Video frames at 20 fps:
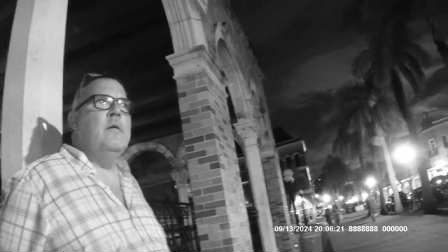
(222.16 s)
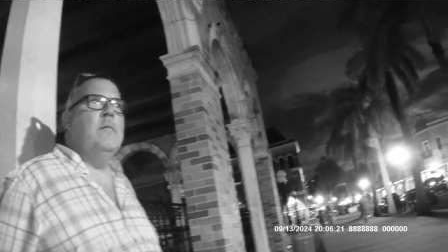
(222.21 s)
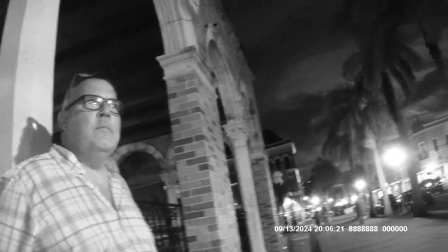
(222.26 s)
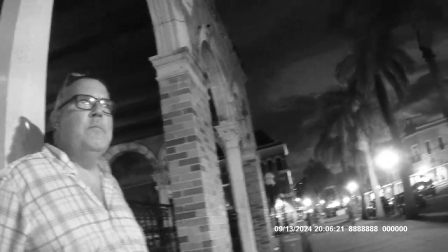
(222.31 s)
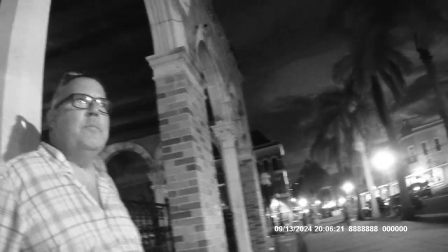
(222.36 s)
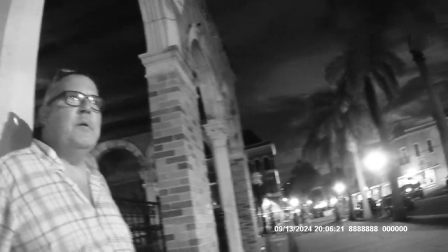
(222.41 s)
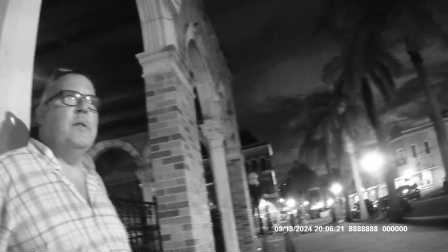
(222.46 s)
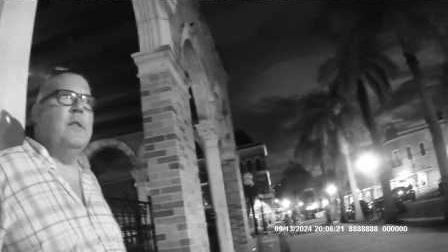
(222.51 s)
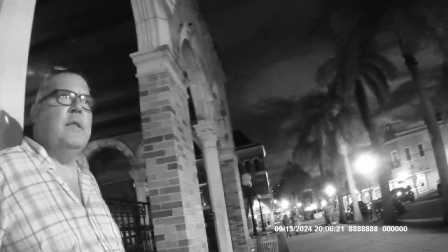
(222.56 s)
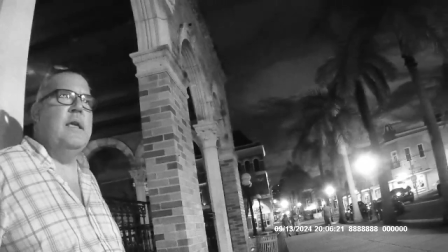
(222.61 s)

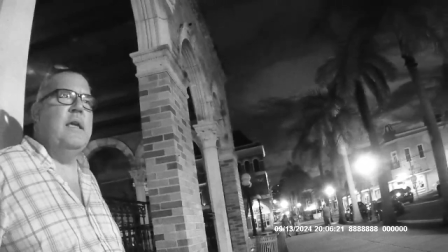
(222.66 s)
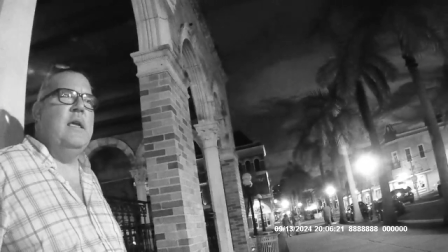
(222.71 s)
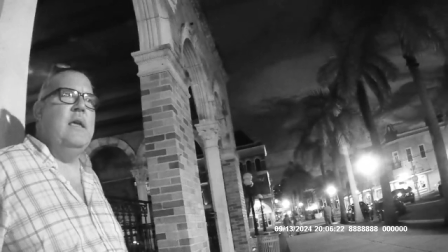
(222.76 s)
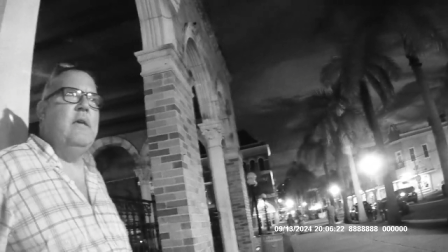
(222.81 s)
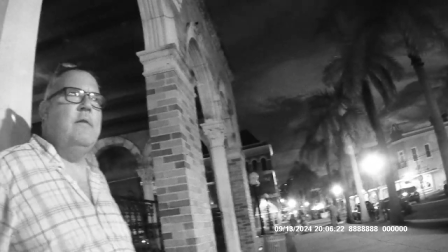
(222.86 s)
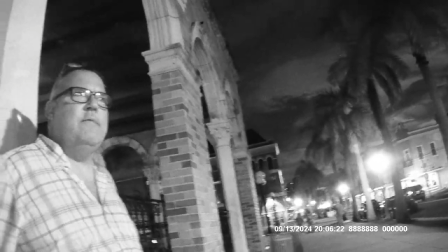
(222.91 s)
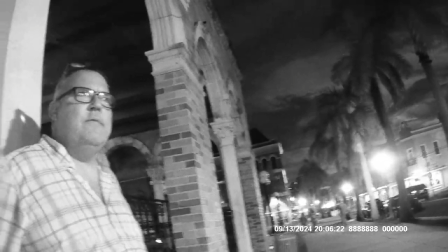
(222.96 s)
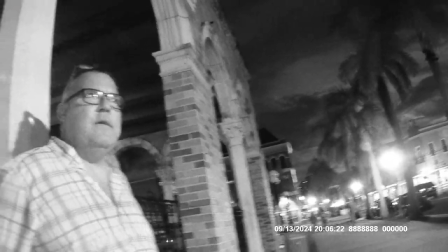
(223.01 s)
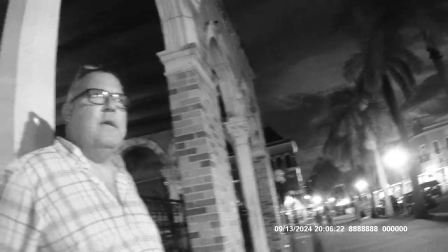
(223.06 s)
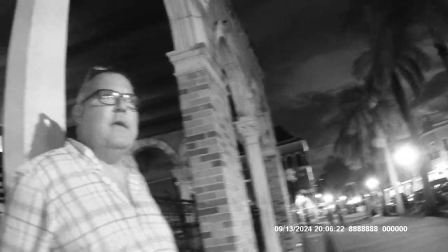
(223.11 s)

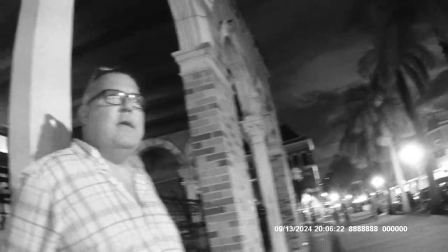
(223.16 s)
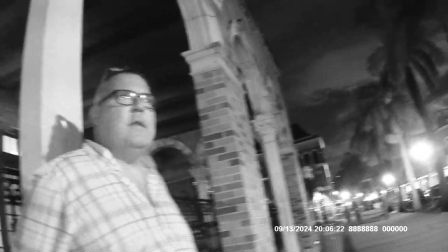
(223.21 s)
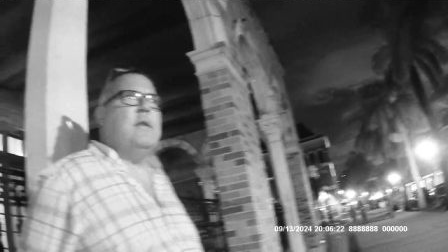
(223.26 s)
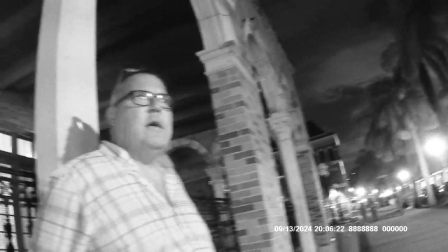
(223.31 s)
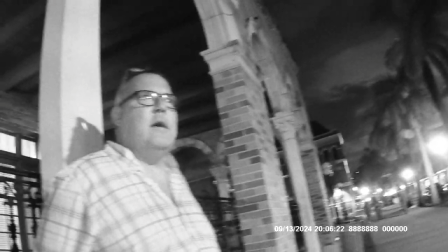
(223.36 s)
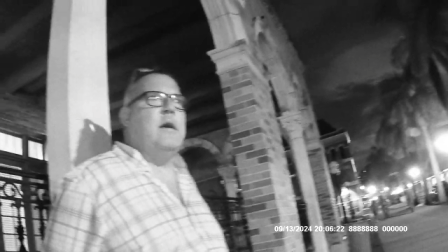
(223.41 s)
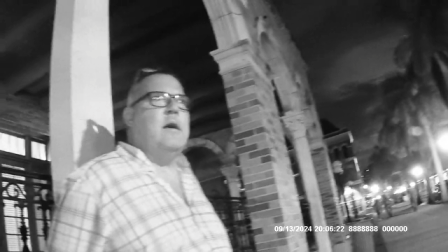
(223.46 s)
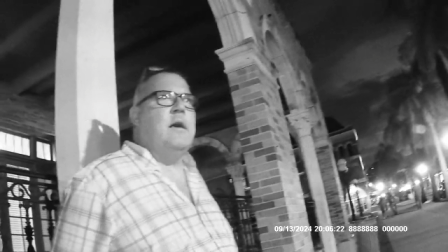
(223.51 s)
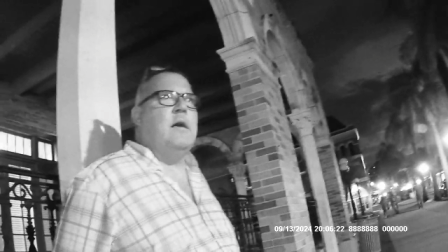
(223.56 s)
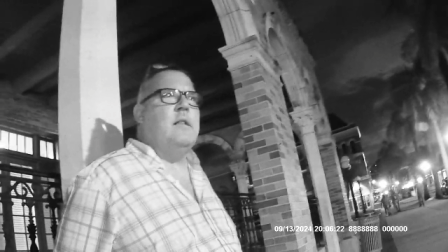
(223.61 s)
believe in
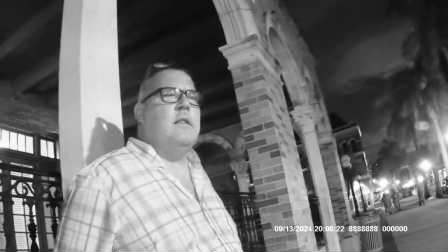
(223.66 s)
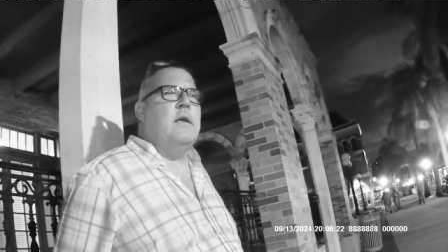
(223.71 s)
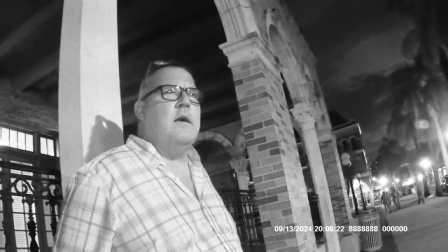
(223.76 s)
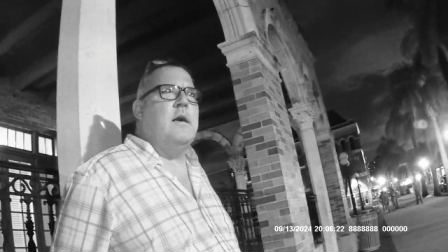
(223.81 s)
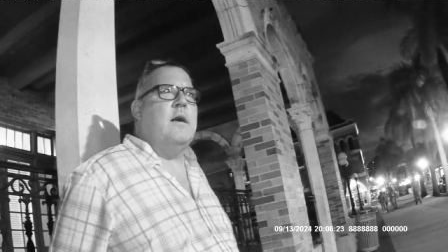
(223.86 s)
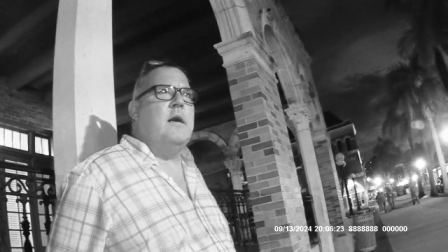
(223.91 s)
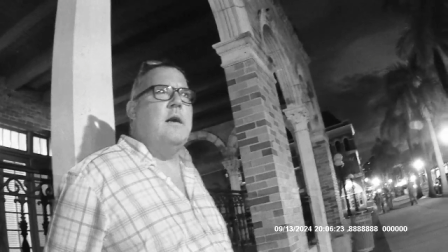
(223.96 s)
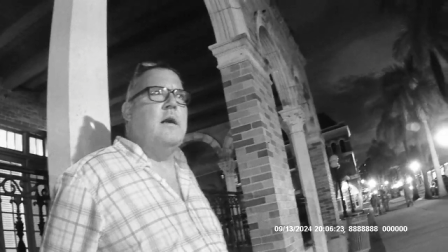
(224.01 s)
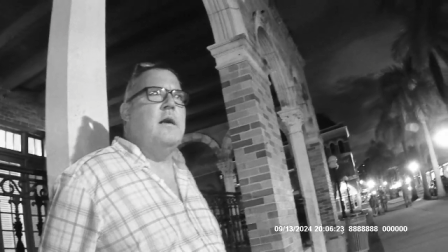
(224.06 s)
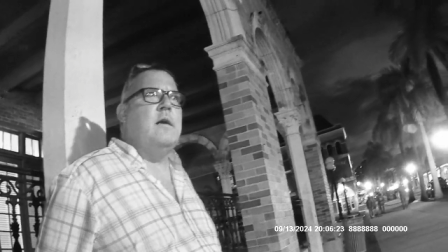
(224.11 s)

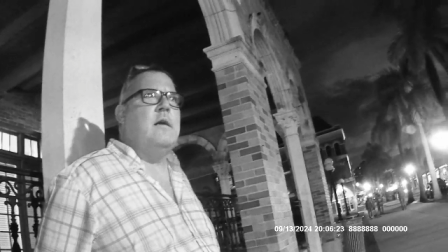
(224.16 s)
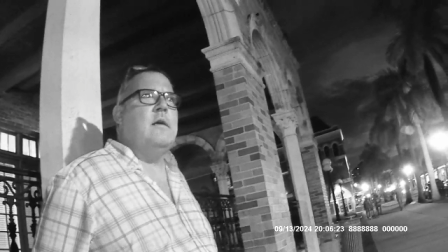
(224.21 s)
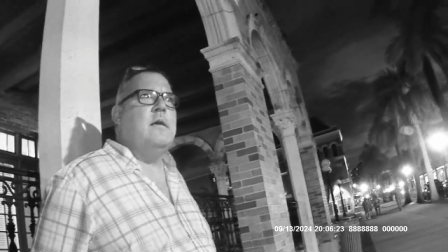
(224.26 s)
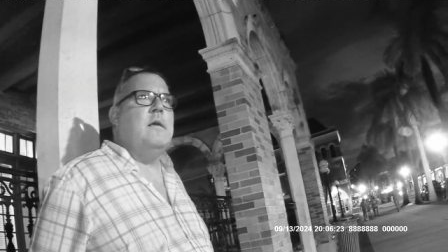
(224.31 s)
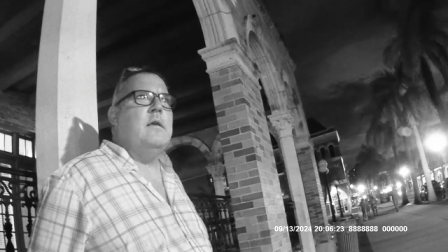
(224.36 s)
Allah